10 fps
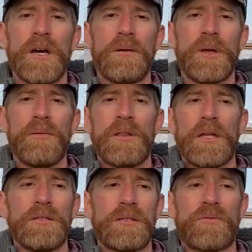Maybe they
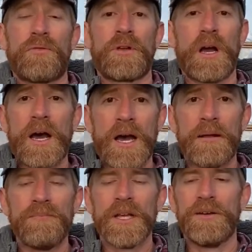just forgot.
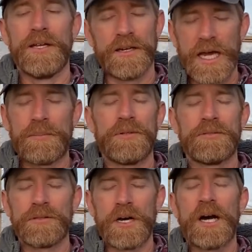It happens
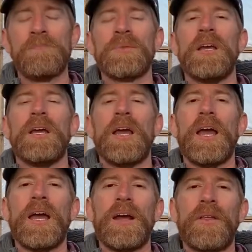a lot.
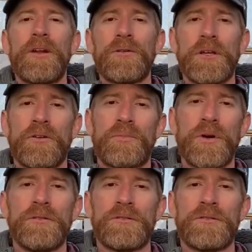And they don't get their produce